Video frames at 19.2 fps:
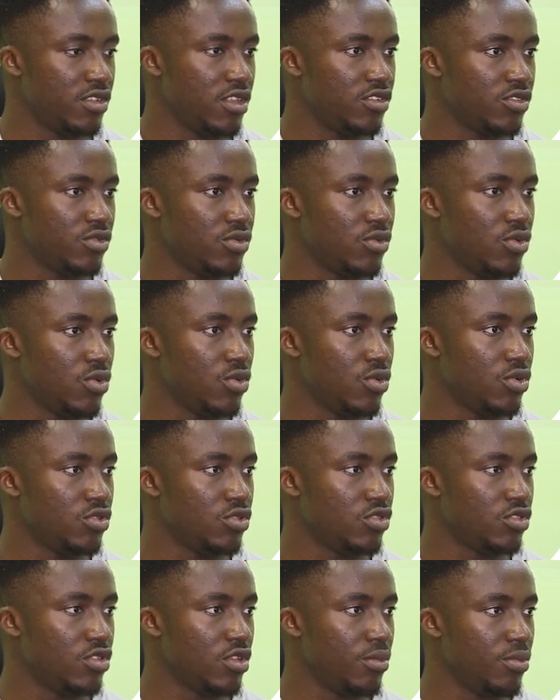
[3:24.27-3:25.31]
Let's go
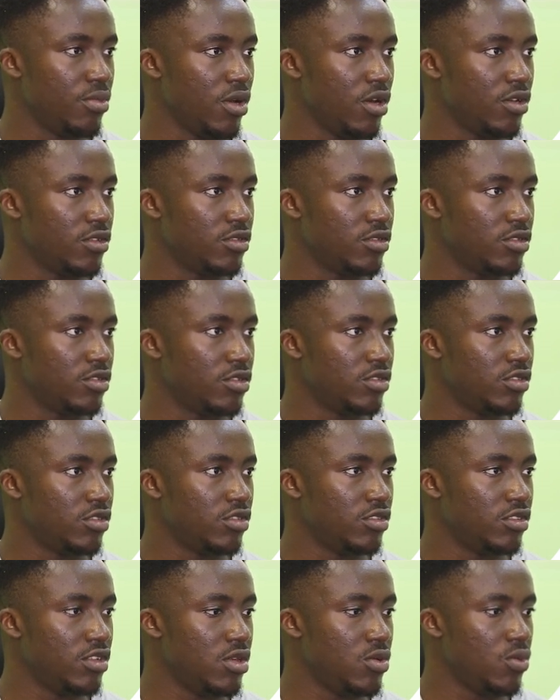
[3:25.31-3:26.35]
into the browser to
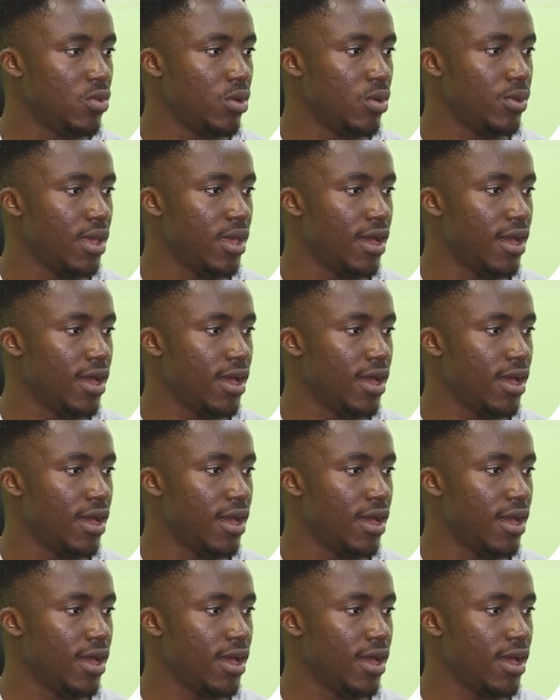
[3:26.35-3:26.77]
see what we